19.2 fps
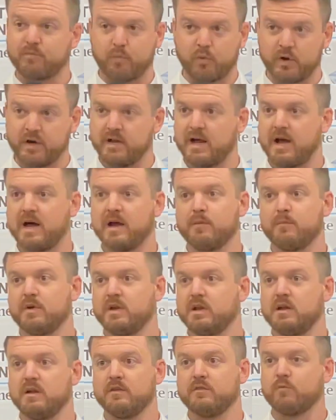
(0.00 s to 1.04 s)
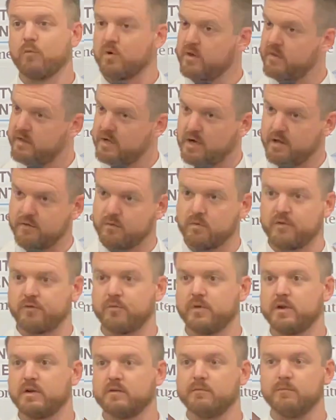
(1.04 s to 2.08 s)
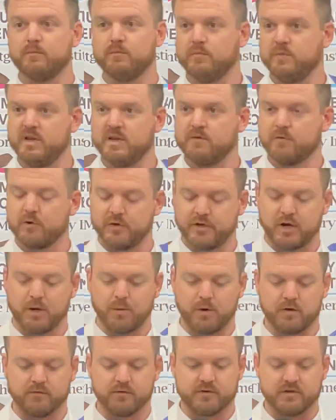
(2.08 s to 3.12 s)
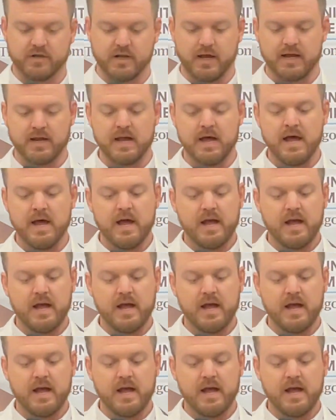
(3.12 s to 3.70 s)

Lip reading: pre-diabetes, one of the other ones we didn't really go over today,